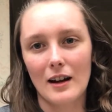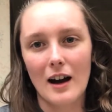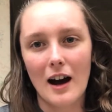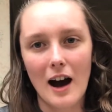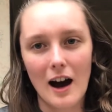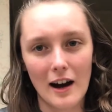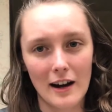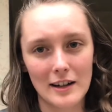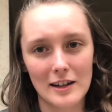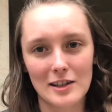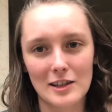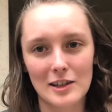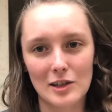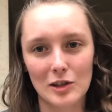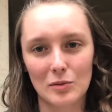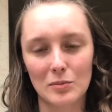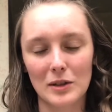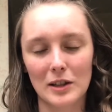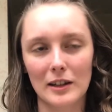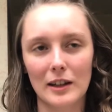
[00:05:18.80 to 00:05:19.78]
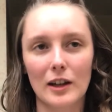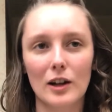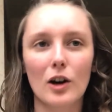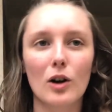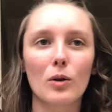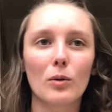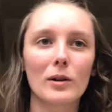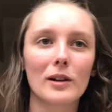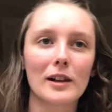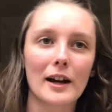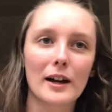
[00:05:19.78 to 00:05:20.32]
I'd still be like, oh,
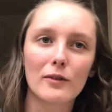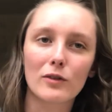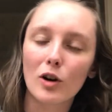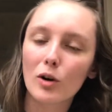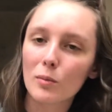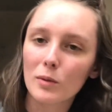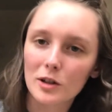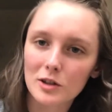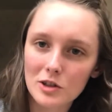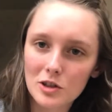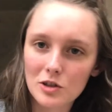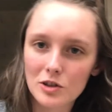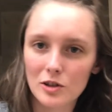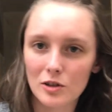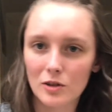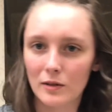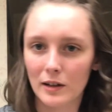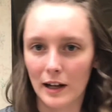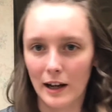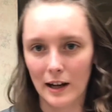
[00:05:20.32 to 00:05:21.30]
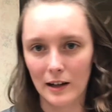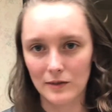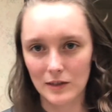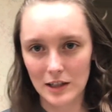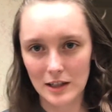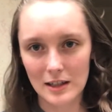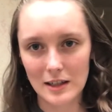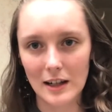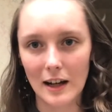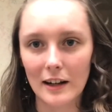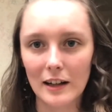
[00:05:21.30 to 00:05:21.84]
well, I have homework to do and I have to
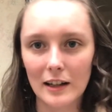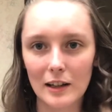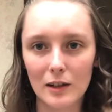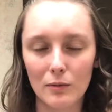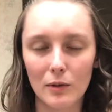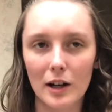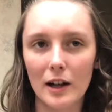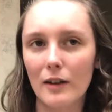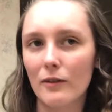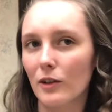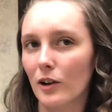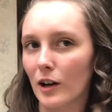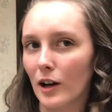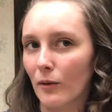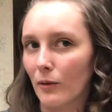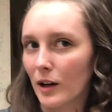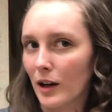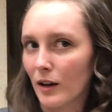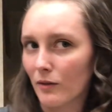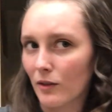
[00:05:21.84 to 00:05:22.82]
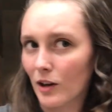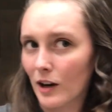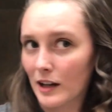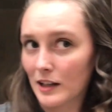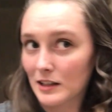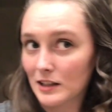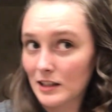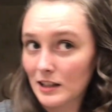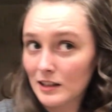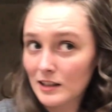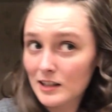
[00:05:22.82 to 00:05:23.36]
study and whatever. And whenever I
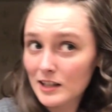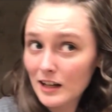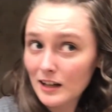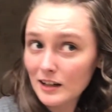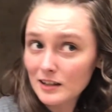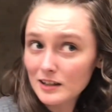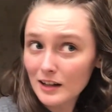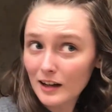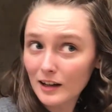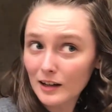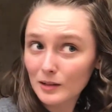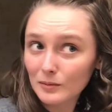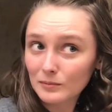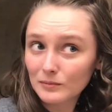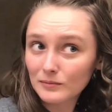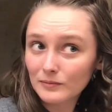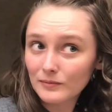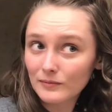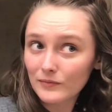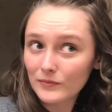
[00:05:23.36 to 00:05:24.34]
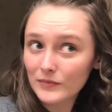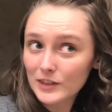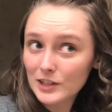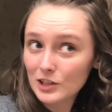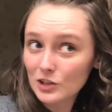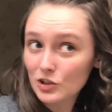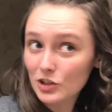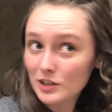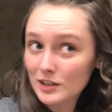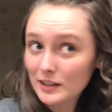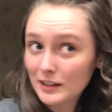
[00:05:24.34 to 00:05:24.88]
did take time to
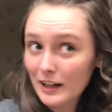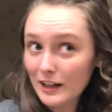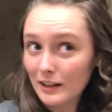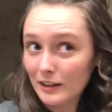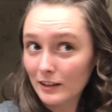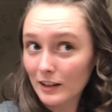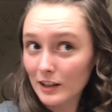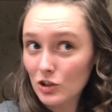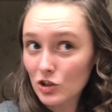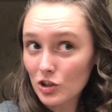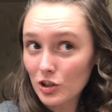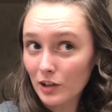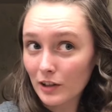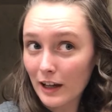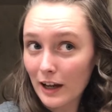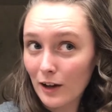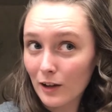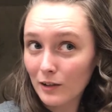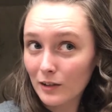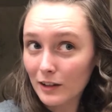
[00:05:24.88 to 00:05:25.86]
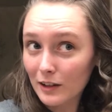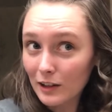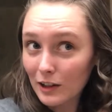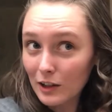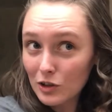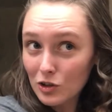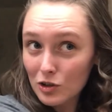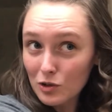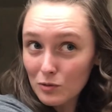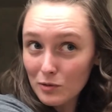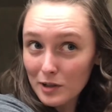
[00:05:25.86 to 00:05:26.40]
just kind of like chill out and
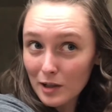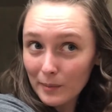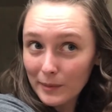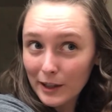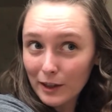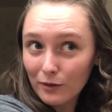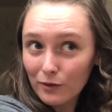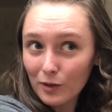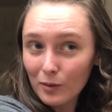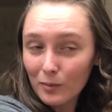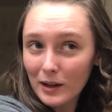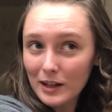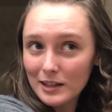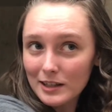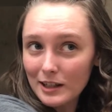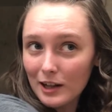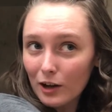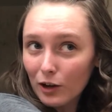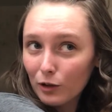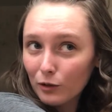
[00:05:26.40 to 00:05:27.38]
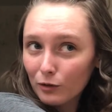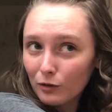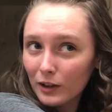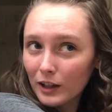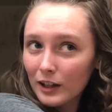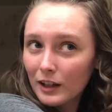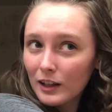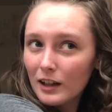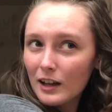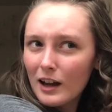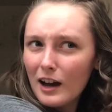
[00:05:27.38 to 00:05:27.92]
like do something for myself,
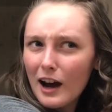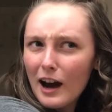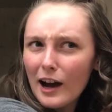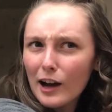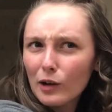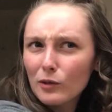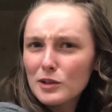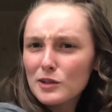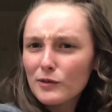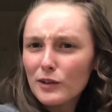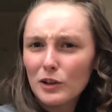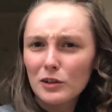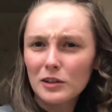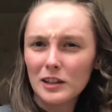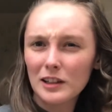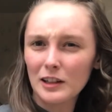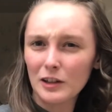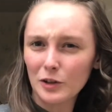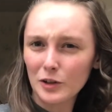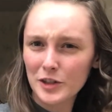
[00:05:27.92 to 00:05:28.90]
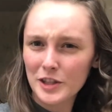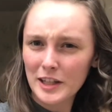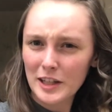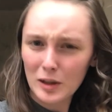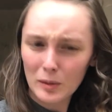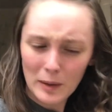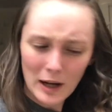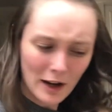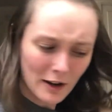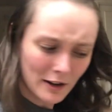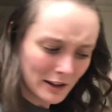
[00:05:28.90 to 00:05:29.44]
I always felt guilty about